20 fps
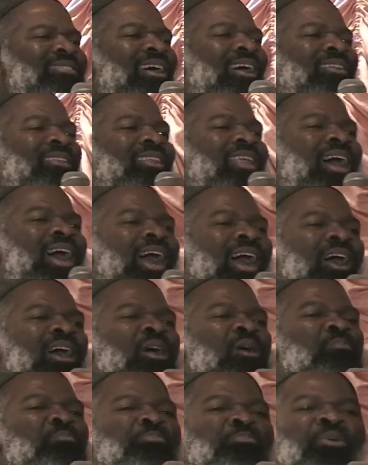Allah
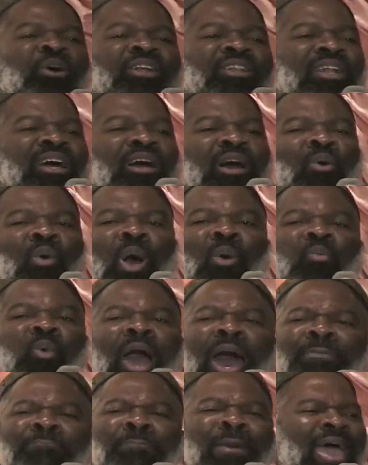put
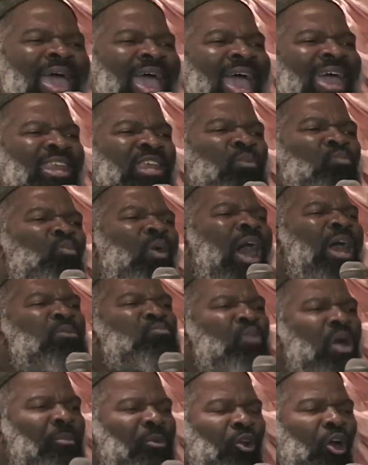one man and one
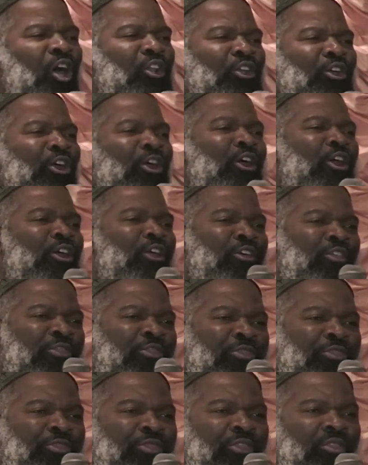woman on the
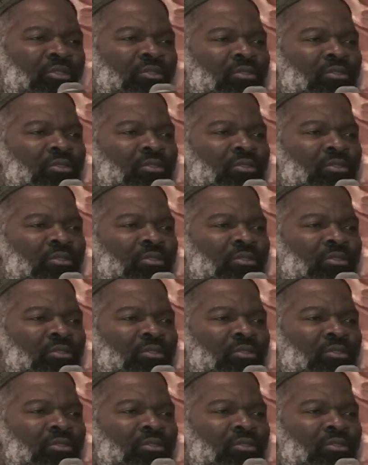earth.